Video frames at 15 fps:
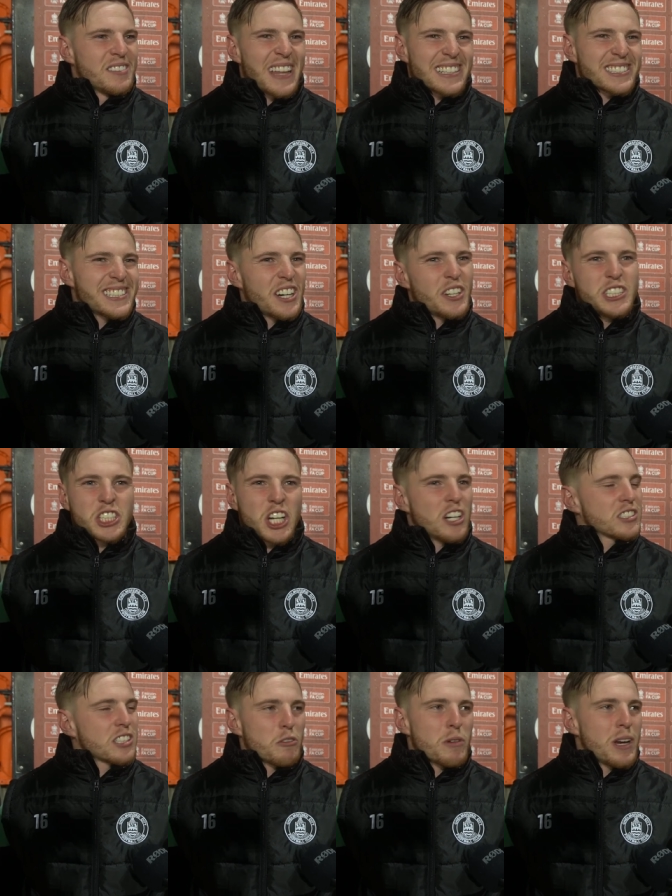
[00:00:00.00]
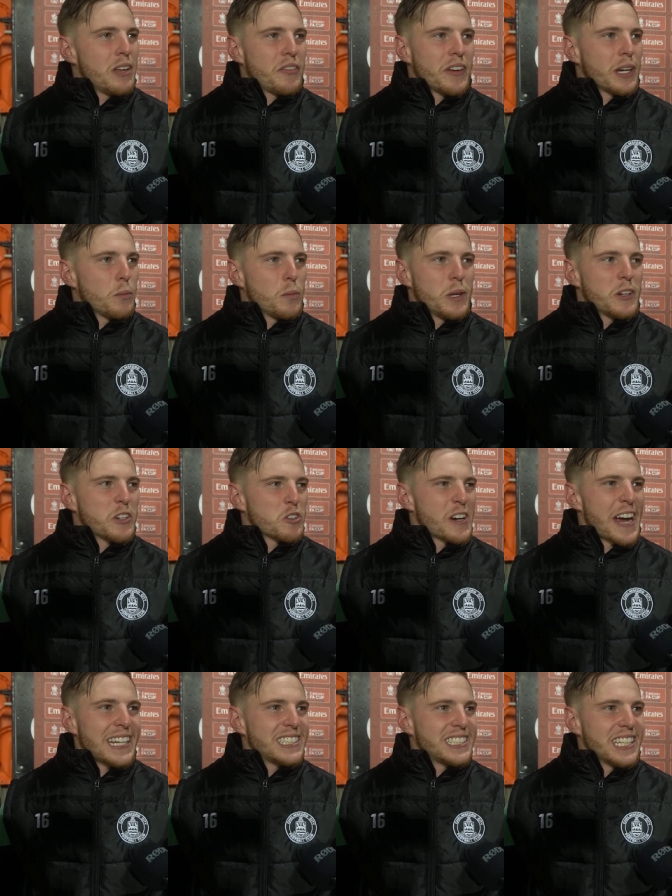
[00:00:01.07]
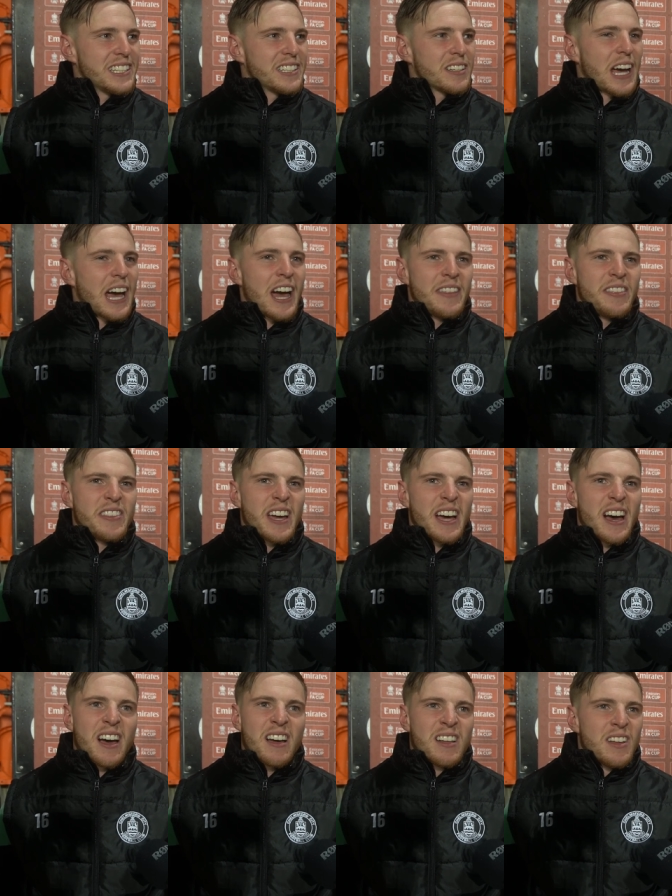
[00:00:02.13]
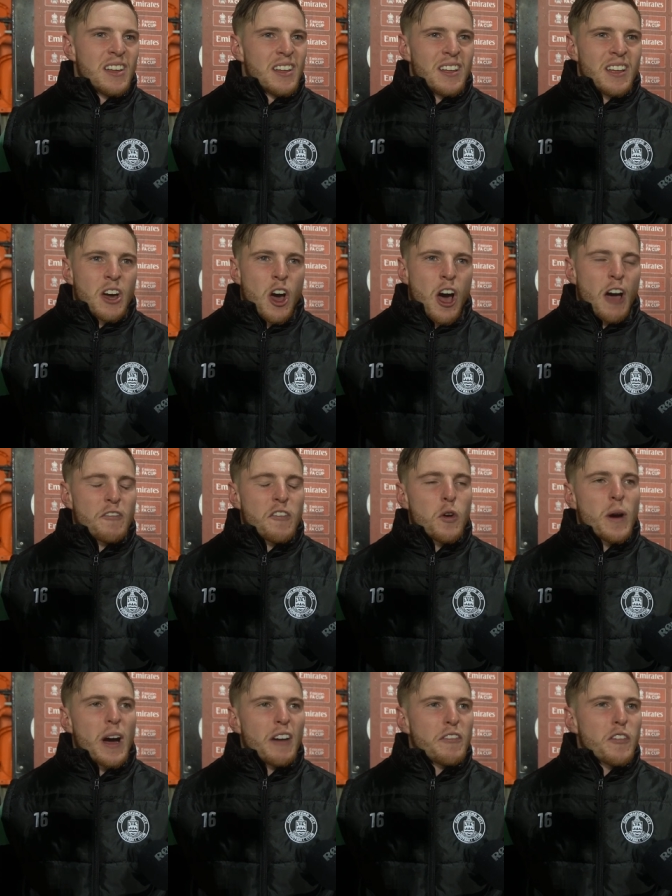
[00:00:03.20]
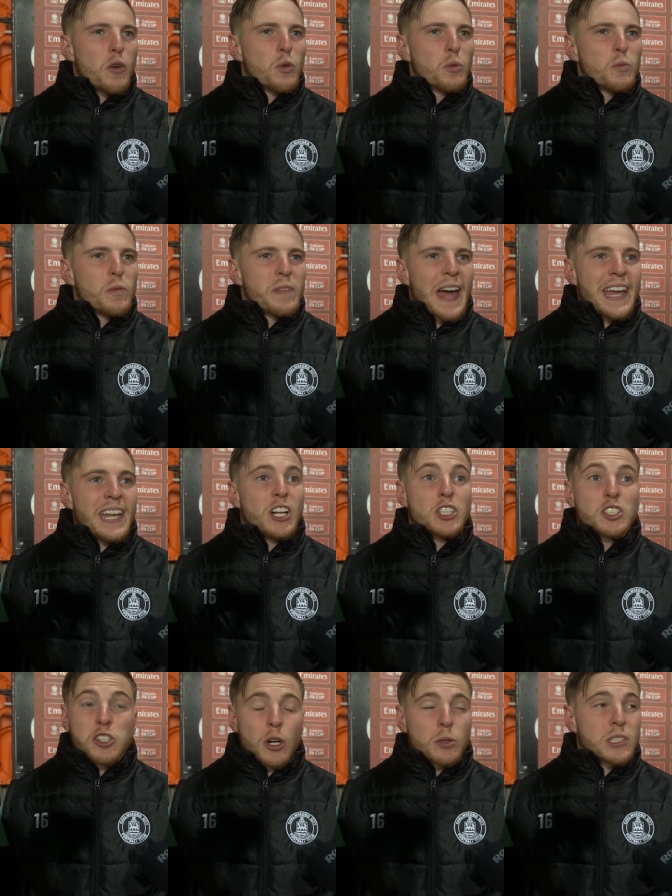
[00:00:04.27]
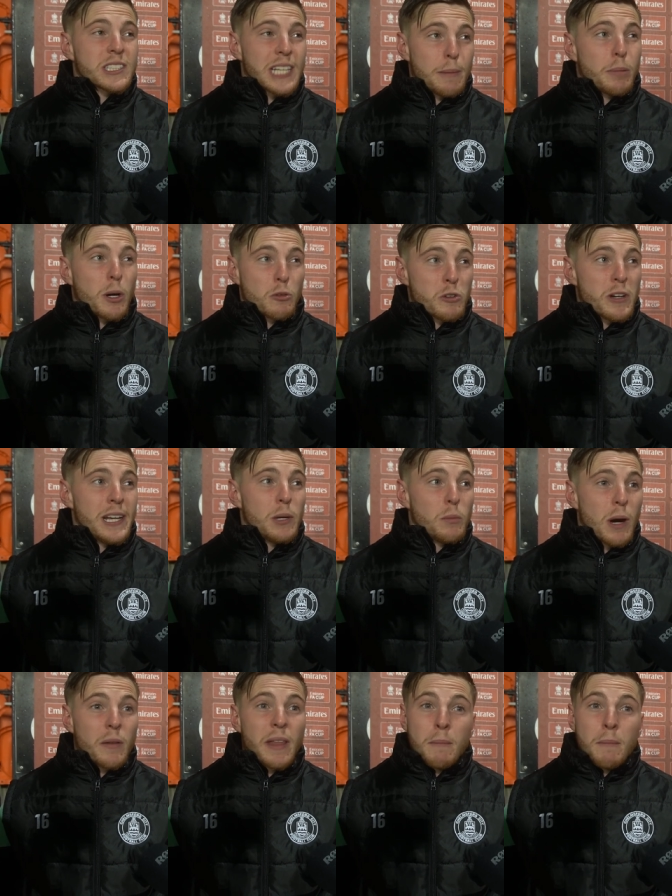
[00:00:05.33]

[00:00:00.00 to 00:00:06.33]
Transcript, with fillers: That's the only chance I really think that we created, and uh, I thought I thought they controlled the tempo really well.